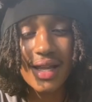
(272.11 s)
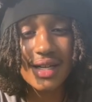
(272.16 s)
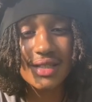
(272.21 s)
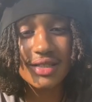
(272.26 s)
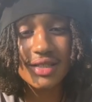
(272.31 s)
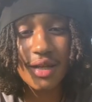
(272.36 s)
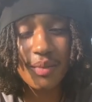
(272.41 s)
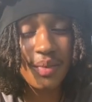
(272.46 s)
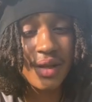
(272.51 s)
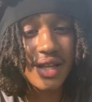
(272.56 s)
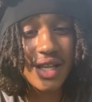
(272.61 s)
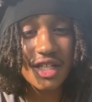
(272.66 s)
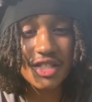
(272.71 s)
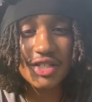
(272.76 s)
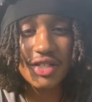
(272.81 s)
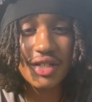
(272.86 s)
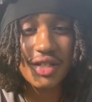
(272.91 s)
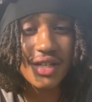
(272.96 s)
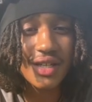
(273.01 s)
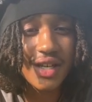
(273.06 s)
That's something that
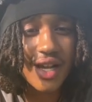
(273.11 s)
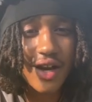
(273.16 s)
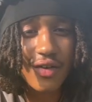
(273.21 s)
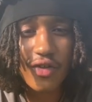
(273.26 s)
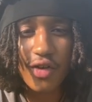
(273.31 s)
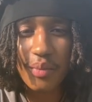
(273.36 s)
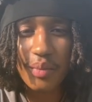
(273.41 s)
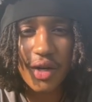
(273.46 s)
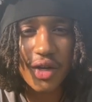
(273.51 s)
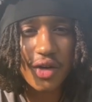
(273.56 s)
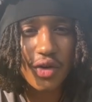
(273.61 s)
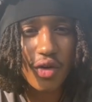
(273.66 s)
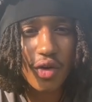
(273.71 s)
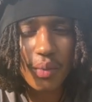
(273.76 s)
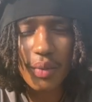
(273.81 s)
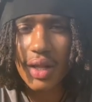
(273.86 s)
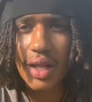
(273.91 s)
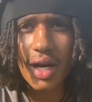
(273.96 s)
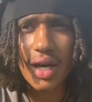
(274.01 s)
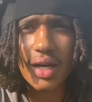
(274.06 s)
should have never been
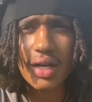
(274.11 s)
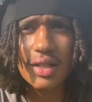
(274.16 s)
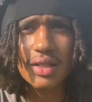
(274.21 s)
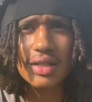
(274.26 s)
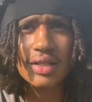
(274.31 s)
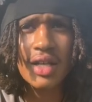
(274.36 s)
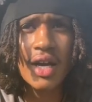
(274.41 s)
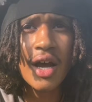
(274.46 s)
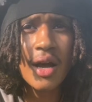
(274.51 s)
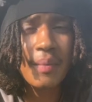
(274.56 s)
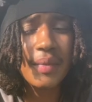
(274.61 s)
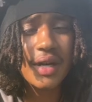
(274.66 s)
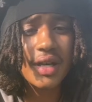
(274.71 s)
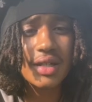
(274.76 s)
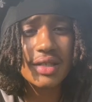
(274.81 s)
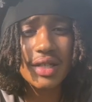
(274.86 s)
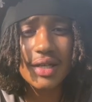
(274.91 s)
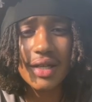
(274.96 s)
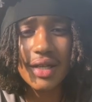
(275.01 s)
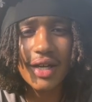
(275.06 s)
normalized,
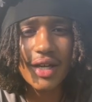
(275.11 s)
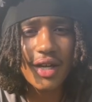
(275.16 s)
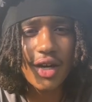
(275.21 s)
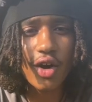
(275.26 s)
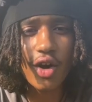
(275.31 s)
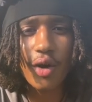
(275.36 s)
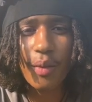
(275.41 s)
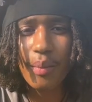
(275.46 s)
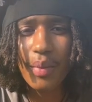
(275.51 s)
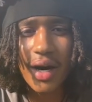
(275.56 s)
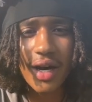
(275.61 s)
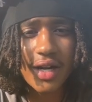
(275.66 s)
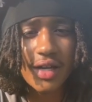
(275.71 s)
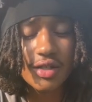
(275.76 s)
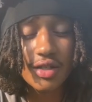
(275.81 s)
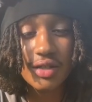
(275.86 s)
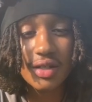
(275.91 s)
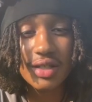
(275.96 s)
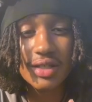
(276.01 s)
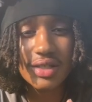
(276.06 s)
because again, our
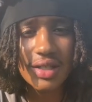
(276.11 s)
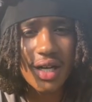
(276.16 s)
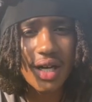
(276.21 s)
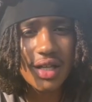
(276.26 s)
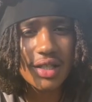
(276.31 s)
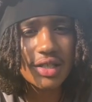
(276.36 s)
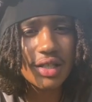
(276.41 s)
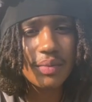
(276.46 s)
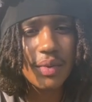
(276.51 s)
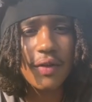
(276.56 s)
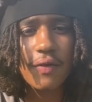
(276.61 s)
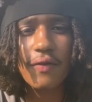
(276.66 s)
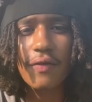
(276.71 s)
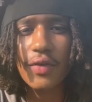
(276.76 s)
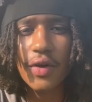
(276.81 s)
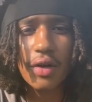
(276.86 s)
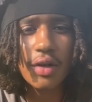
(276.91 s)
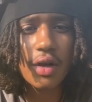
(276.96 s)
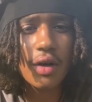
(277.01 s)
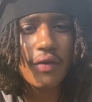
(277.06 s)
bodies are designed to be
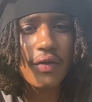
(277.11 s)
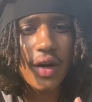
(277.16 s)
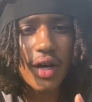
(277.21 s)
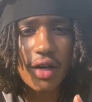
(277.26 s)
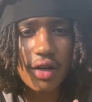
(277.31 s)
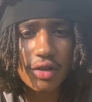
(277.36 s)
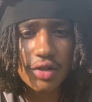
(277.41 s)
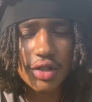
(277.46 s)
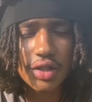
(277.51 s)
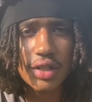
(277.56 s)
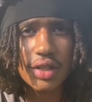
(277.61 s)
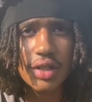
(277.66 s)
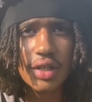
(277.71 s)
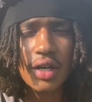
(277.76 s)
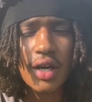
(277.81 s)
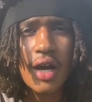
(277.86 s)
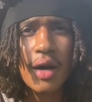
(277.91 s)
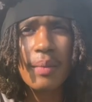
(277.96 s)
full of energy.